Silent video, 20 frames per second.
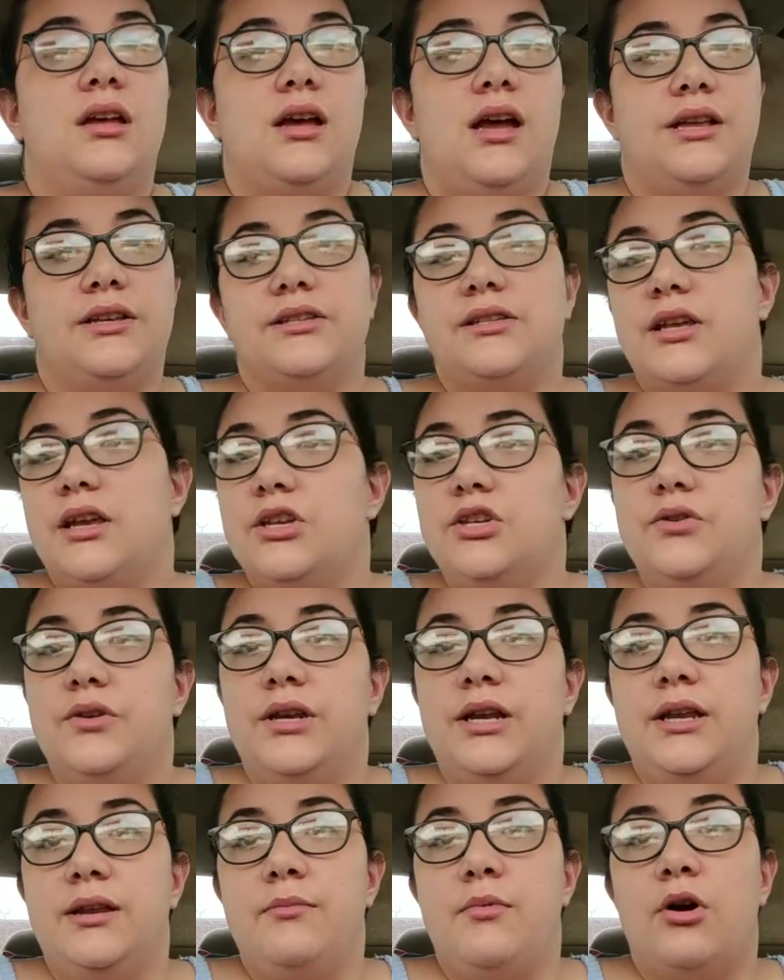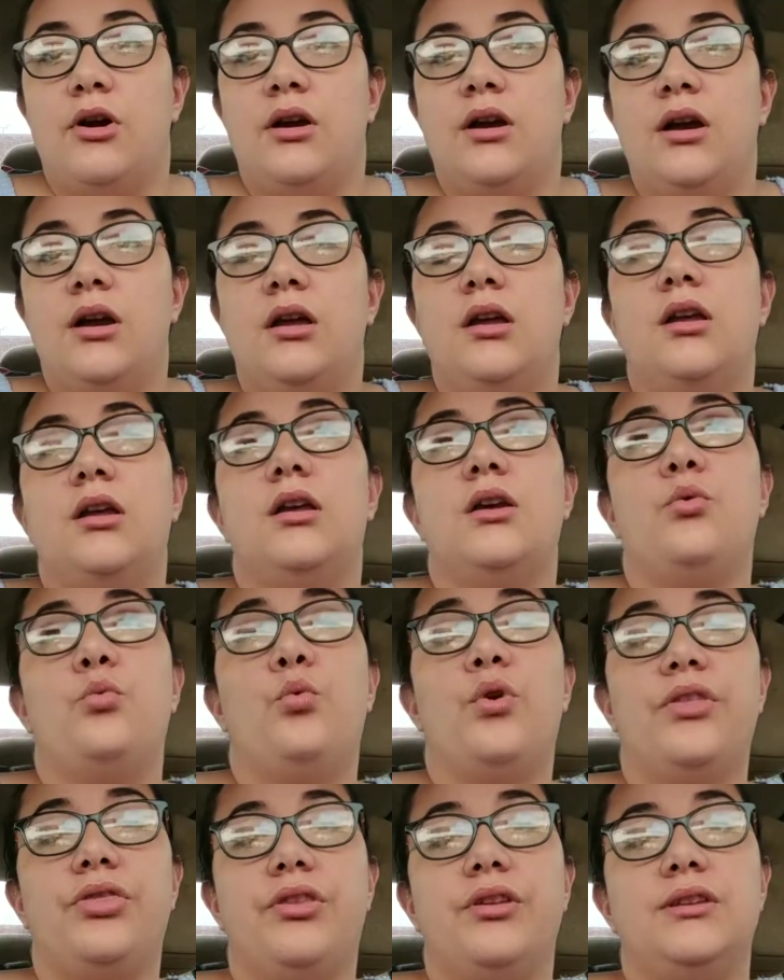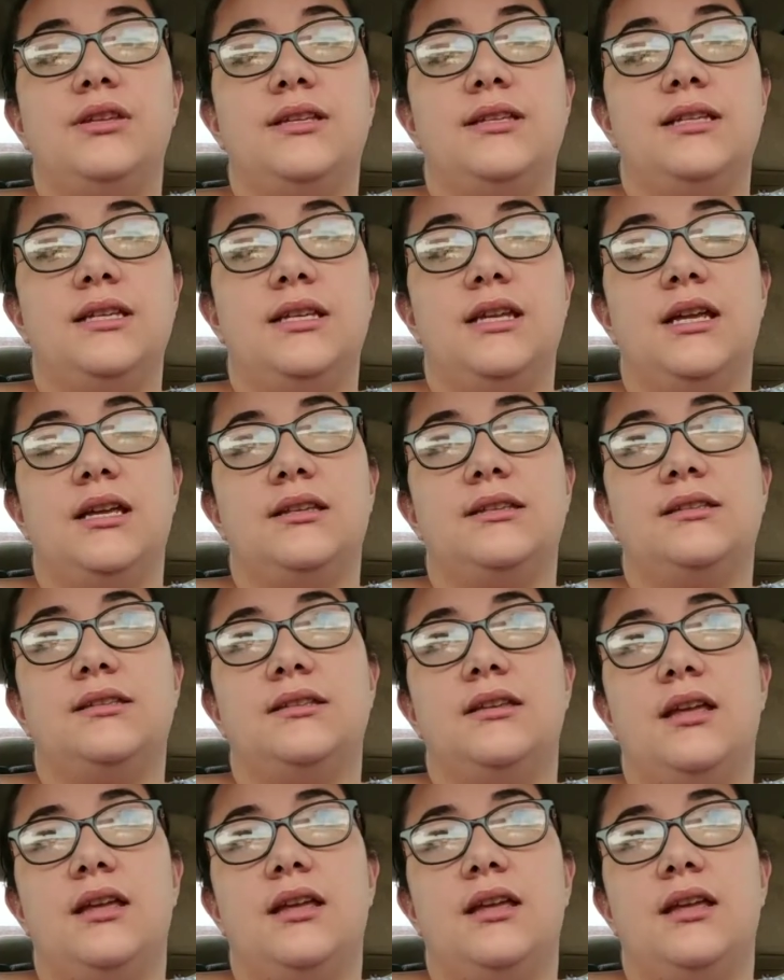I just couldn't do it anymore with the dizziness.